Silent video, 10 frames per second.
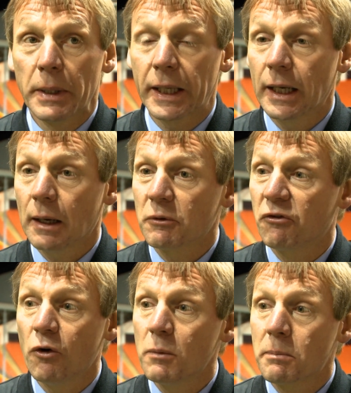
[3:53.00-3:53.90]
picking up the
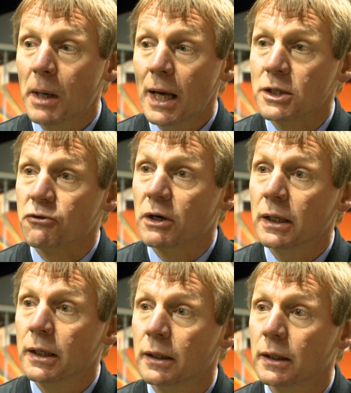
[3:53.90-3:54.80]
former players,
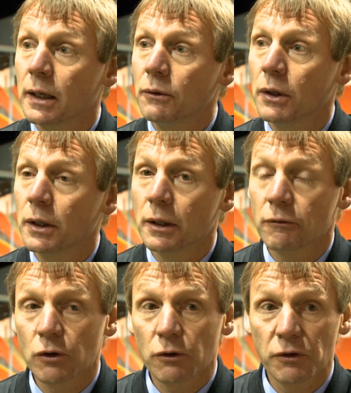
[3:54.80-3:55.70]
really. You know, uh,
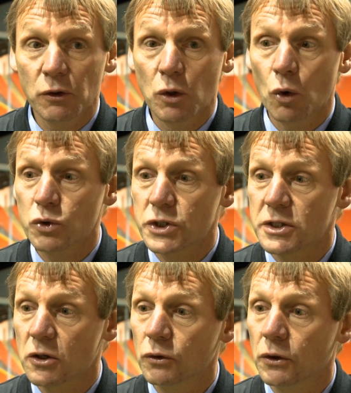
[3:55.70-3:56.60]
I've got a few
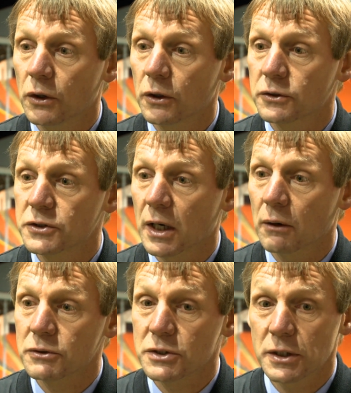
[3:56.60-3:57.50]
courses on uh, to
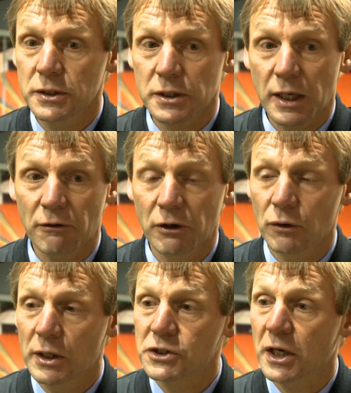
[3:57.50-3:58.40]
go and see to carry
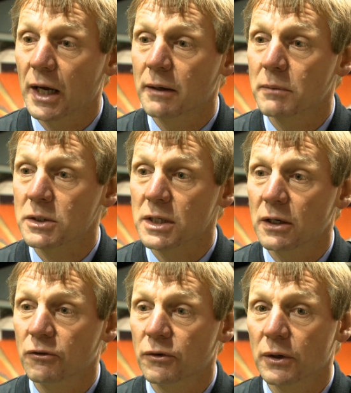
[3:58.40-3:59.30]
on educating
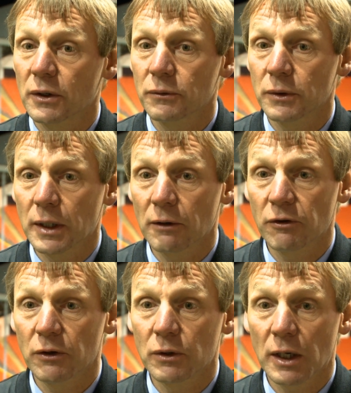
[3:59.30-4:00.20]
myself. You know, a
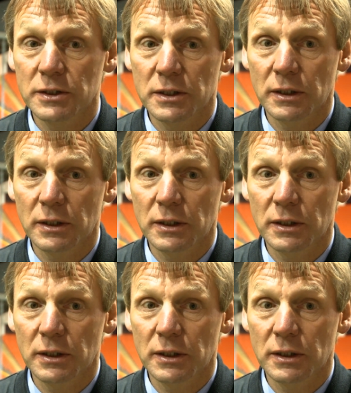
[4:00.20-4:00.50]
few days